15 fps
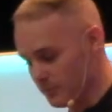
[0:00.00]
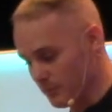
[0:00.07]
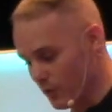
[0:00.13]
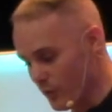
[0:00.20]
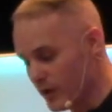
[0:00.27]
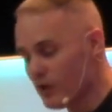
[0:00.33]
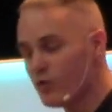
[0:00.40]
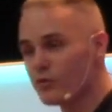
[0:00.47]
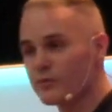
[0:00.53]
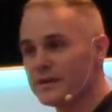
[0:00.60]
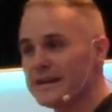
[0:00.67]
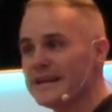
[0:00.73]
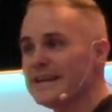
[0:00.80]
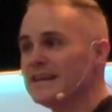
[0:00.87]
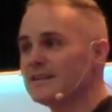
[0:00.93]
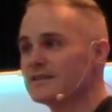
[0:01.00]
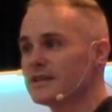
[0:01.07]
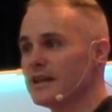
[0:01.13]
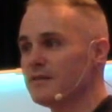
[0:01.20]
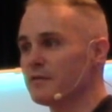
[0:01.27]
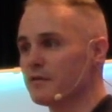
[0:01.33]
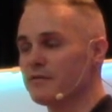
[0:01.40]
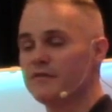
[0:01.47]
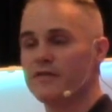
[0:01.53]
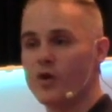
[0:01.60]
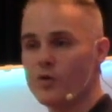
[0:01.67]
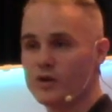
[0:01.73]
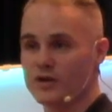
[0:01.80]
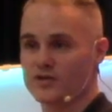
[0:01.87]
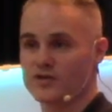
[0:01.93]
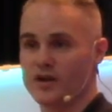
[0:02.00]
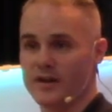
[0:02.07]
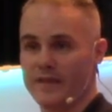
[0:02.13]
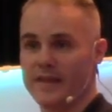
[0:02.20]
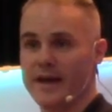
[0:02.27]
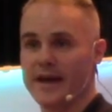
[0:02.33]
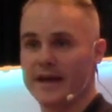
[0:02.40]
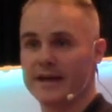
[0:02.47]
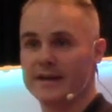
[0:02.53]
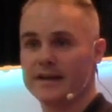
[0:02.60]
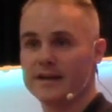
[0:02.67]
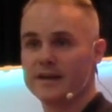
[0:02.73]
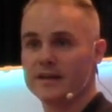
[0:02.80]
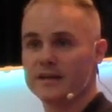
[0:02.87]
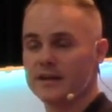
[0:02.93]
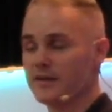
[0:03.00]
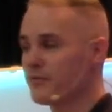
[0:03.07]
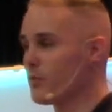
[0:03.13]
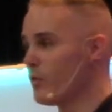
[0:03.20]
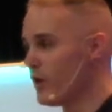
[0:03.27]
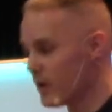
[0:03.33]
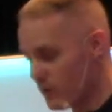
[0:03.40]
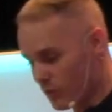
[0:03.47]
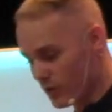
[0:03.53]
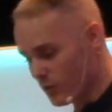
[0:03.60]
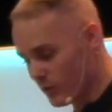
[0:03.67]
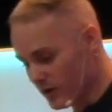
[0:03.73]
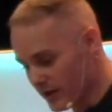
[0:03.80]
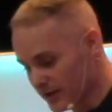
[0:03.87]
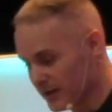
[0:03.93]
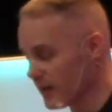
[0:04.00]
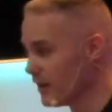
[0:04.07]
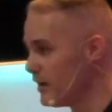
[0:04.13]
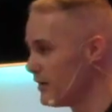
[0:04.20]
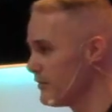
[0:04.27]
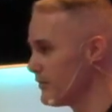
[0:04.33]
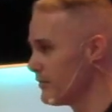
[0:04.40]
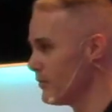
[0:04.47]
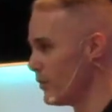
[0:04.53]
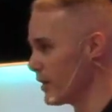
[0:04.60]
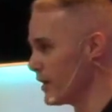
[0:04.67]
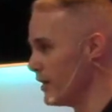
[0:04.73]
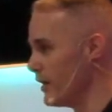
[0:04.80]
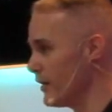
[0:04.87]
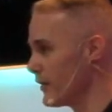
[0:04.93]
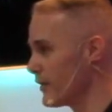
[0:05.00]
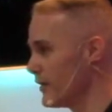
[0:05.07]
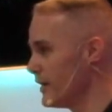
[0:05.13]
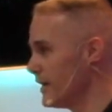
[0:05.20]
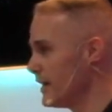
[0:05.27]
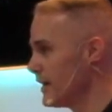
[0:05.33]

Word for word: But we don't need to even focus on that if one, were willing to love one another,